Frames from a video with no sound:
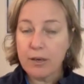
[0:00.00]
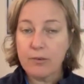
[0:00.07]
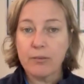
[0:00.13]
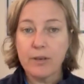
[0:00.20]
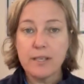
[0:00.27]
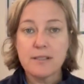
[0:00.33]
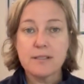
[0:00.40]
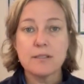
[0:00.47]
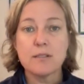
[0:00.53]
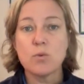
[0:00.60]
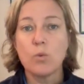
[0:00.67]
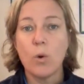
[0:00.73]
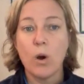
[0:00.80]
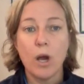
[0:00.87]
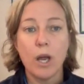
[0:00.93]
reasons
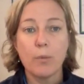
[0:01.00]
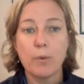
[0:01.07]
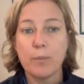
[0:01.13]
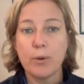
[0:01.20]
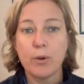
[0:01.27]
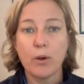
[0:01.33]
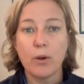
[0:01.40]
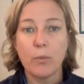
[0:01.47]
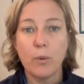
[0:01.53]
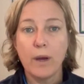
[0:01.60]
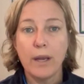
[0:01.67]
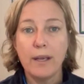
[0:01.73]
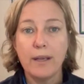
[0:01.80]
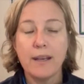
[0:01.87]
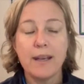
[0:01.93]
why we put on
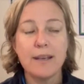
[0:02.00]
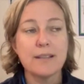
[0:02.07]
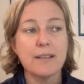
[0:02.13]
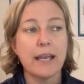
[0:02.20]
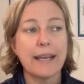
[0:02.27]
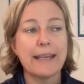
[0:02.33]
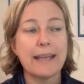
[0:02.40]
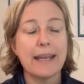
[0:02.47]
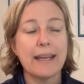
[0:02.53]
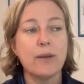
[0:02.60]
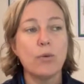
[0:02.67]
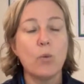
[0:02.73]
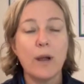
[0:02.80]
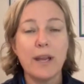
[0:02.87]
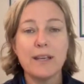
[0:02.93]
weight, and
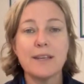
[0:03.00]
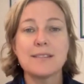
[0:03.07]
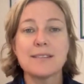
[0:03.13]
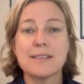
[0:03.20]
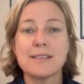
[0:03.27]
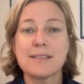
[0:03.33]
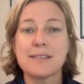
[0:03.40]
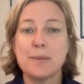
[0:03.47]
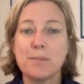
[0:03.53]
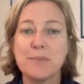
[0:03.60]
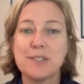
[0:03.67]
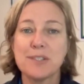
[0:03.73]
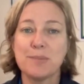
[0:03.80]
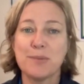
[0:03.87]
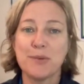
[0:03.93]
again, weight is a
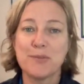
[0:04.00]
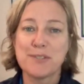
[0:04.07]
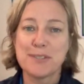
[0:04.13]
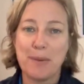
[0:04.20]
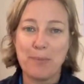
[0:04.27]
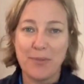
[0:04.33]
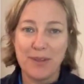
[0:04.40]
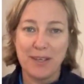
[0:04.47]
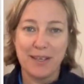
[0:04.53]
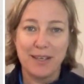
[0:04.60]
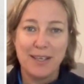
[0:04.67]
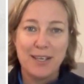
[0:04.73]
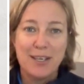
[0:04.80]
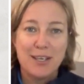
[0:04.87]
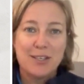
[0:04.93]
symptom of something.
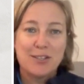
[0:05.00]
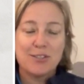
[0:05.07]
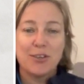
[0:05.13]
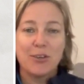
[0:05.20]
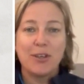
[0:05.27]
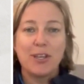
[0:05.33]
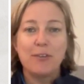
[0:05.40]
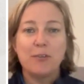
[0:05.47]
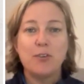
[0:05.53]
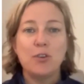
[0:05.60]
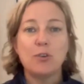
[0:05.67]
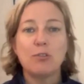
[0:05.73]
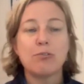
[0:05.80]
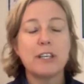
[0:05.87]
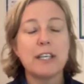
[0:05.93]
So if
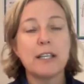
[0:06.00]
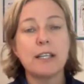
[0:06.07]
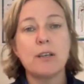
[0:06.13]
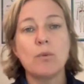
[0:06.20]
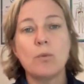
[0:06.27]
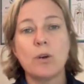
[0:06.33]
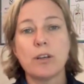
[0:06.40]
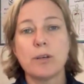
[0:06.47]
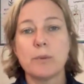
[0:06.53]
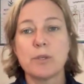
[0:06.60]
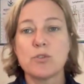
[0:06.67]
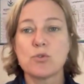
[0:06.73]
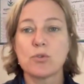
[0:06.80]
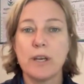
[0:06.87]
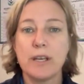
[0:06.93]
you really want to
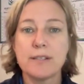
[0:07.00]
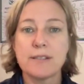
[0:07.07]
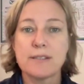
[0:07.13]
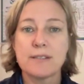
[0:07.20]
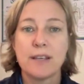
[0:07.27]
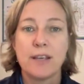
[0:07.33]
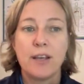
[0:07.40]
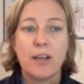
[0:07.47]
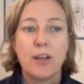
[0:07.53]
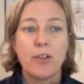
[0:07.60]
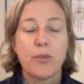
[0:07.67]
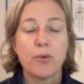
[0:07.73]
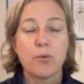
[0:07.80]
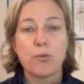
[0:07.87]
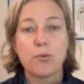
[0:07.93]
address
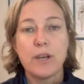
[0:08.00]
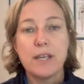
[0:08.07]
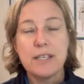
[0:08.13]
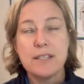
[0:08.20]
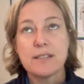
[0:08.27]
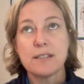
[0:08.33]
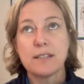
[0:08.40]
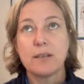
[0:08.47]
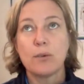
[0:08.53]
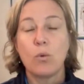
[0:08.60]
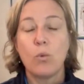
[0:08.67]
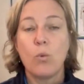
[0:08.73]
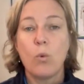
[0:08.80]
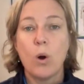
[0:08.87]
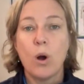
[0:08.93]
the reason
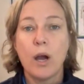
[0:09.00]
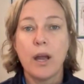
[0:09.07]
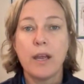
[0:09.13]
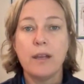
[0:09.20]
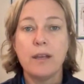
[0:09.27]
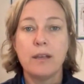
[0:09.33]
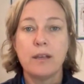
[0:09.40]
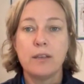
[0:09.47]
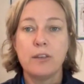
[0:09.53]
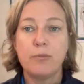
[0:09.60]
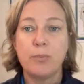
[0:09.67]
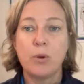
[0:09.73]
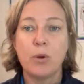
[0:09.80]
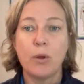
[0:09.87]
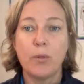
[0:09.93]
why you've
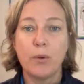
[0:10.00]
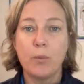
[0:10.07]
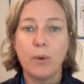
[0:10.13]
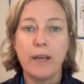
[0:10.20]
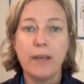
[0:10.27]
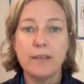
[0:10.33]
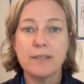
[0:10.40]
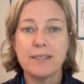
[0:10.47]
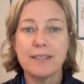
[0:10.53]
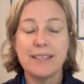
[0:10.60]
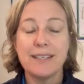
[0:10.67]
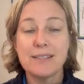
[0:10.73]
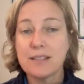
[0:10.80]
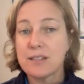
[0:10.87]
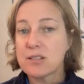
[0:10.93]
put on the weight,
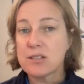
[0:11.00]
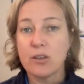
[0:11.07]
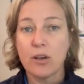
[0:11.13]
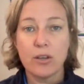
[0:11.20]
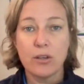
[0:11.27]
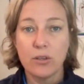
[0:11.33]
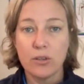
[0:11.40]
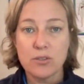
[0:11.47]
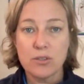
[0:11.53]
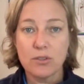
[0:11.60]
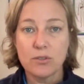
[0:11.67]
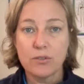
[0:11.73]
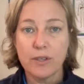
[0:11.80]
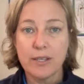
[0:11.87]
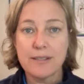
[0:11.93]
is it a
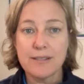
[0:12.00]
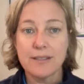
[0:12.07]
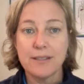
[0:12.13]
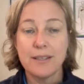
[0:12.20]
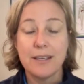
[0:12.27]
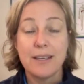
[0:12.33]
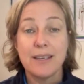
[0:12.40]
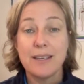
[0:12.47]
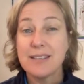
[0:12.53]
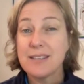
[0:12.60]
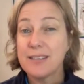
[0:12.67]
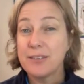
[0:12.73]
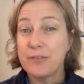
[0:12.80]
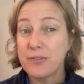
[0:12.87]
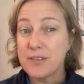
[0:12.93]
psychological reason? Is
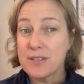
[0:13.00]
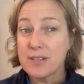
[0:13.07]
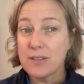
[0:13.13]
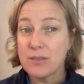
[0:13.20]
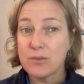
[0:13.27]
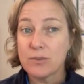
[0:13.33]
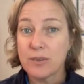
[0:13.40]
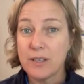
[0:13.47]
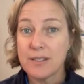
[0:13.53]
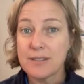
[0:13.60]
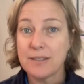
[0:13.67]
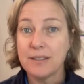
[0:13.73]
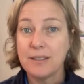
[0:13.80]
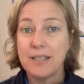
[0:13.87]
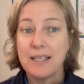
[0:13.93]
it a physical
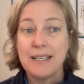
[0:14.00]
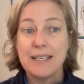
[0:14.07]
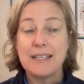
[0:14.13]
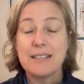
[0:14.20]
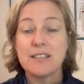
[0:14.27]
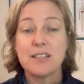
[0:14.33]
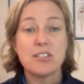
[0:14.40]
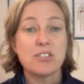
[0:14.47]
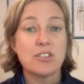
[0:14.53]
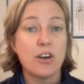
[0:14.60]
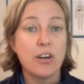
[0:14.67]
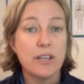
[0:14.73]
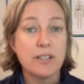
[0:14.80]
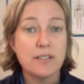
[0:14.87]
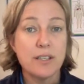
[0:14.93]
reason? Is it a
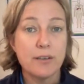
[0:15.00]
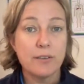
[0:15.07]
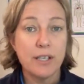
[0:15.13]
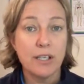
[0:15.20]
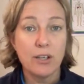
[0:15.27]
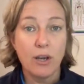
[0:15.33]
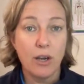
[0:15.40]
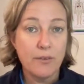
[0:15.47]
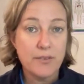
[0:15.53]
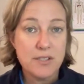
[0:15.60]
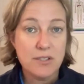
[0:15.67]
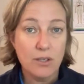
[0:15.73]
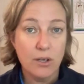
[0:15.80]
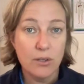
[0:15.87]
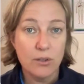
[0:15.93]
dietary
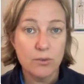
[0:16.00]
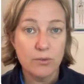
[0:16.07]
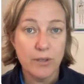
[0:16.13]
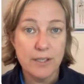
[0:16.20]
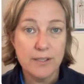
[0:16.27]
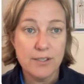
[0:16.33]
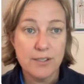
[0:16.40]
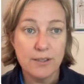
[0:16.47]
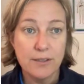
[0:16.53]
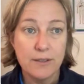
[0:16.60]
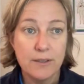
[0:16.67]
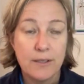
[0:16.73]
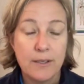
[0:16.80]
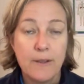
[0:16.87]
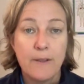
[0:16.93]
lifestyle reason?
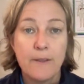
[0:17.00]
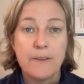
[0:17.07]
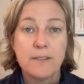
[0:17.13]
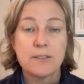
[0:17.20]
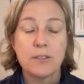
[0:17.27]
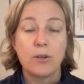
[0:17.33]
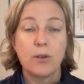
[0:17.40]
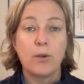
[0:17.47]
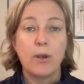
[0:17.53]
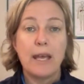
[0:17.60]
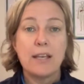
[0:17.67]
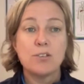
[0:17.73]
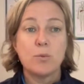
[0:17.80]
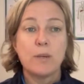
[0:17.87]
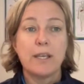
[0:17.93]
So
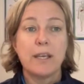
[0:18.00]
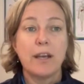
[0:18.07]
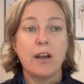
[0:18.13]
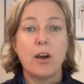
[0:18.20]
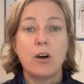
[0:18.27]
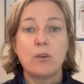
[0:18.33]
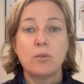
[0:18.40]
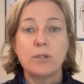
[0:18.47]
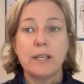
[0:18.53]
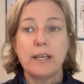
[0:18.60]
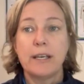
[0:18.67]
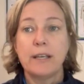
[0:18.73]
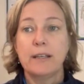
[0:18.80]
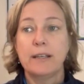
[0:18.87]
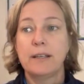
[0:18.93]
as we get
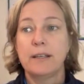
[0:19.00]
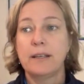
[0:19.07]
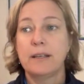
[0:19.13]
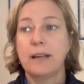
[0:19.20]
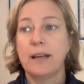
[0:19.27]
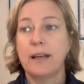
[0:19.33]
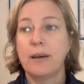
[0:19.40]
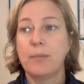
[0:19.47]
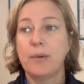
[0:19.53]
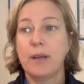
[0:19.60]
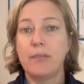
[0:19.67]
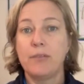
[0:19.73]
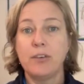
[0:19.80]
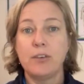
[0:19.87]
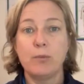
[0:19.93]
older,
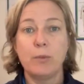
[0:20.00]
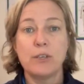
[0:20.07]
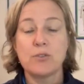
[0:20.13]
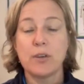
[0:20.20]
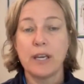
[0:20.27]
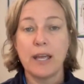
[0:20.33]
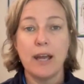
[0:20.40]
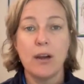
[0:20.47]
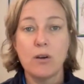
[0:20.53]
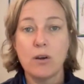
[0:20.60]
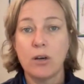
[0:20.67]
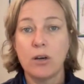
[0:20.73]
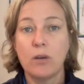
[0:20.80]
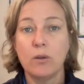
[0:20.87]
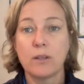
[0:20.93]
we drink
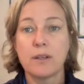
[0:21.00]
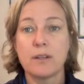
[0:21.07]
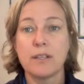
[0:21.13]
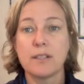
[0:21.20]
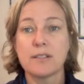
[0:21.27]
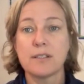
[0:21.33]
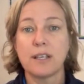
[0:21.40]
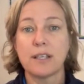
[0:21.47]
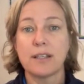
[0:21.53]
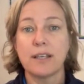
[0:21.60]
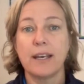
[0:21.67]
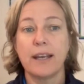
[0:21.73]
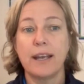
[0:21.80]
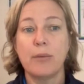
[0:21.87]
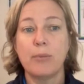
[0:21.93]
alcohol and things like
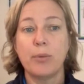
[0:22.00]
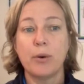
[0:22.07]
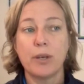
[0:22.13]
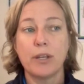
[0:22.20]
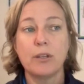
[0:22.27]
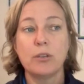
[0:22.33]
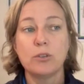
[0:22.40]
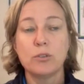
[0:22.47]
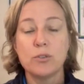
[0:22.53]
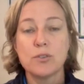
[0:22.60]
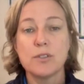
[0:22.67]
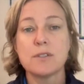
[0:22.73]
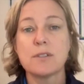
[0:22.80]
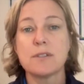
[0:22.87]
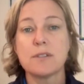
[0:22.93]
that, our body
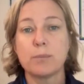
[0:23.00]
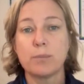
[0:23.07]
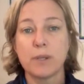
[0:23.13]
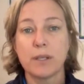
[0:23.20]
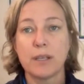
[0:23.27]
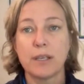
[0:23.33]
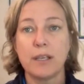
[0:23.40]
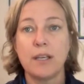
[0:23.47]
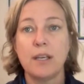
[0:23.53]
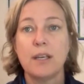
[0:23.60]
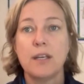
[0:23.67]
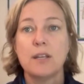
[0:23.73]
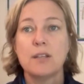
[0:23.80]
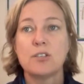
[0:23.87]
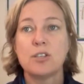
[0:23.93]
loses its ability
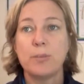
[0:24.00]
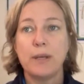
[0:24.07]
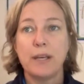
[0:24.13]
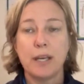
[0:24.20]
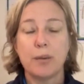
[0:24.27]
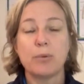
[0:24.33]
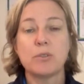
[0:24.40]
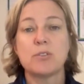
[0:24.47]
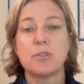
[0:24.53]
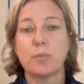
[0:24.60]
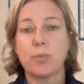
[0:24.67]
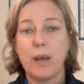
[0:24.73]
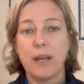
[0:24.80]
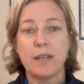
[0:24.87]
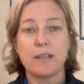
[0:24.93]
to be able to
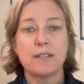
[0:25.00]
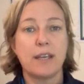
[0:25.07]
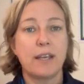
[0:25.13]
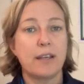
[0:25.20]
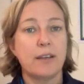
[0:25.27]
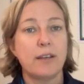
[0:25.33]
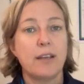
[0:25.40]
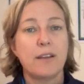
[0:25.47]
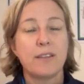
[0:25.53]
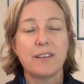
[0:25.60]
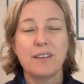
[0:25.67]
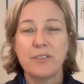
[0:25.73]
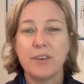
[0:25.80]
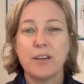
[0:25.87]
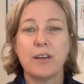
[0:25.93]
break it down. The
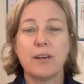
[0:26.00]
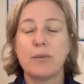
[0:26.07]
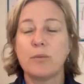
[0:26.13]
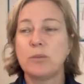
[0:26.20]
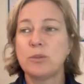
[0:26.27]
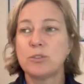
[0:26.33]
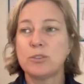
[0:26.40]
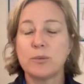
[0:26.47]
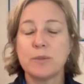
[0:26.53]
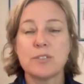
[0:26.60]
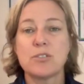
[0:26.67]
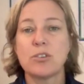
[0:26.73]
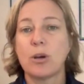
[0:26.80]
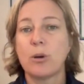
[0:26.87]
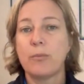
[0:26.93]
liver will do its
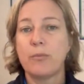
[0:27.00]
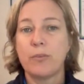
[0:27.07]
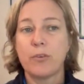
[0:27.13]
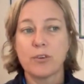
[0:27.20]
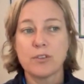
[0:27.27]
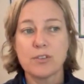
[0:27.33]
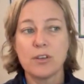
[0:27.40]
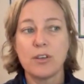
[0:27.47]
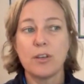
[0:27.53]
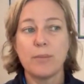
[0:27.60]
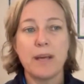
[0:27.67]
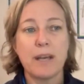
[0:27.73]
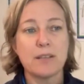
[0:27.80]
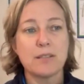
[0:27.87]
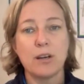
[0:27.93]
job for a certain
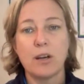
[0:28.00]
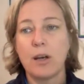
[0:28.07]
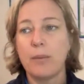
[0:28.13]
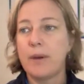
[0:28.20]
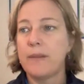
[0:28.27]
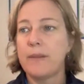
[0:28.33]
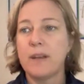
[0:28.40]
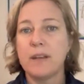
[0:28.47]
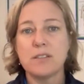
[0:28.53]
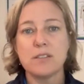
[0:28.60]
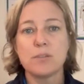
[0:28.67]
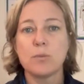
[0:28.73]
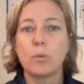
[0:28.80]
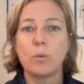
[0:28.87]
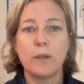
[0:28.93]
amount of time and then
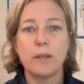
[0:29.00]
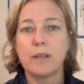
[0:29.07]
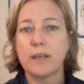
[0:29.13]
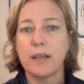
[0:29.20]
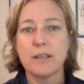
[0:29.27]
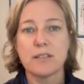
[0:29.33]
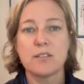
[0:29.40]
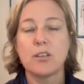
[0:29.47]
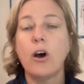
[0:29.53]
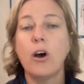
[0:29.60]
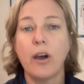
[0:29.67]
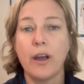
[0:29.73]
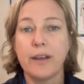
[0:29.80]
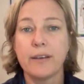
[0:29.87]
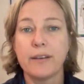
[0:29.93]
it gets
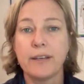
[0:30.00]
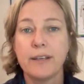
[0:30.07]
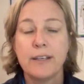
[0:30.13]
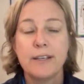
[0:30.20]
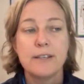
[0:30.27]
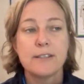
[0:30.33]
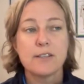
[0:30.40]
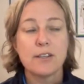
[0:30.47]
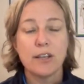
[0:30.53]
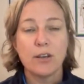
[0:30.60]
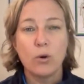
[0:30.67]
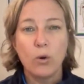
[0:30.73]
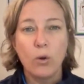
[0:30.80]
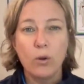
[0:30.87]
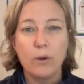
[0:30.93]
tired. So then
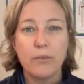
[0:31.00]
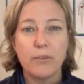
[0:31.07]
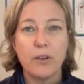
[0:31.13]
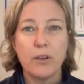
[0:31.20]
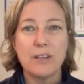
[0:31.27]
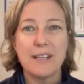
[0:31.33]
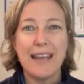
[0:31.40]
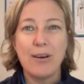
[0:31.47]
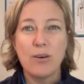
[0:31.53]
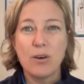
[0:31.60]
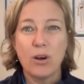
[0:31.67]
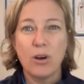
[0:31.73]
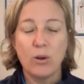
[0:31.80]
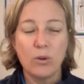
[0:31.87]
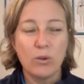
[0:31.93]
all of the
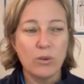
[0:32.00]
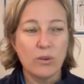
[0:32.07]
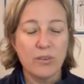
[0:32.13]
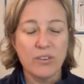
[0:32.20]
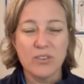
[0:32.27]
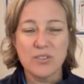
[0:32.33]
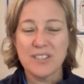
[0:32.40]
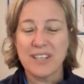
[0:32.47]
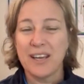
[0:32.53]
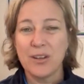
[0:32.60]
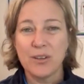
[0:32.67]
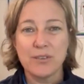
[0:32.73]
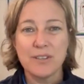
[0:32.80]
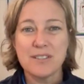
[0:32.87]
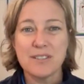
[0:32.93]
alcohol, all of those
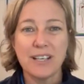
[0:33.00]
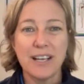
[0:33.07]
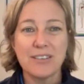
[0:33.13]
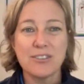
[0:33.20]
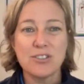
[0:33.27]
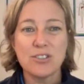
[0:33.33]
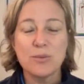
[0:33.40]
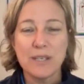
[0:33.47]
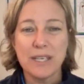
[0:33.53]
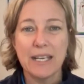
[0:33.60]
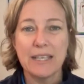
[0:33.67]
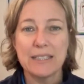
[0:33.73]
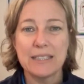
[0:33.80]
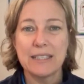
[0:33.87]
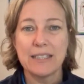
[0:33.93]
calories that aren't doing
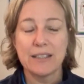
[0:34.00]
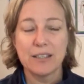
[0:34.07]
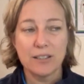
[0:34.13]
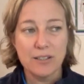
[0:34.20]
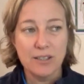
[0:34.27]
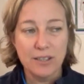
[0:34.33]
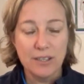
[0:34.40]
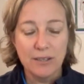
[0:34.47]
anything, that are